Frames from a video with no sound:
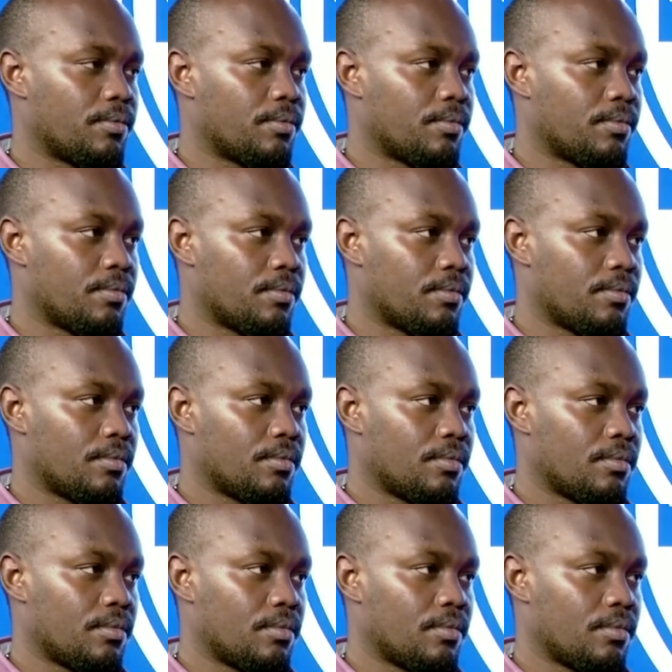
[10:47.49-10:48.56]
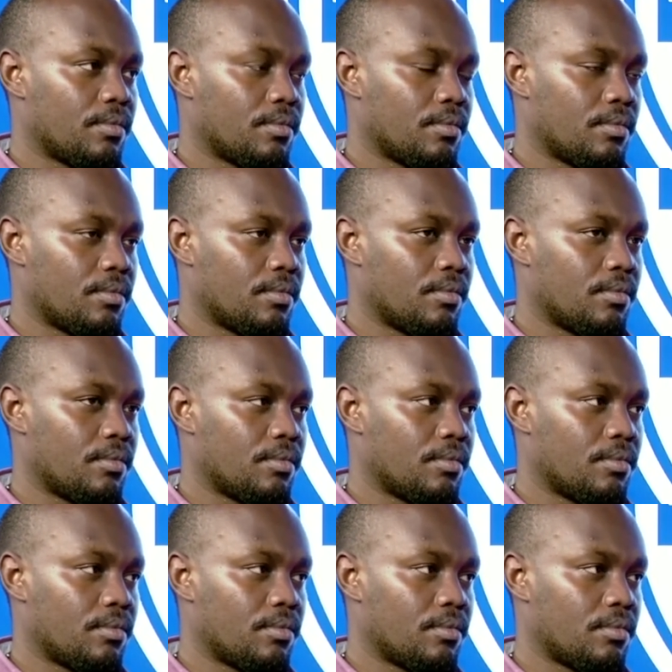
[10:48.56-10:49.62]
Uh, well, there are
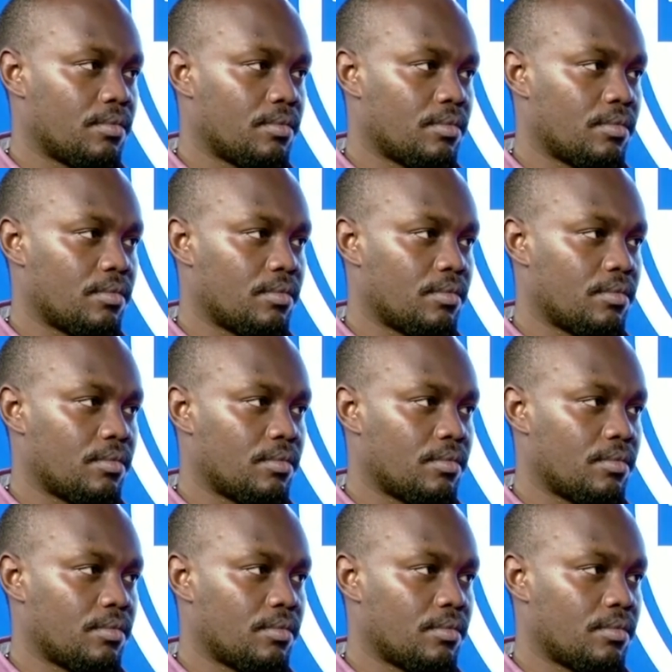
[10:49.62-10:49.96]
some things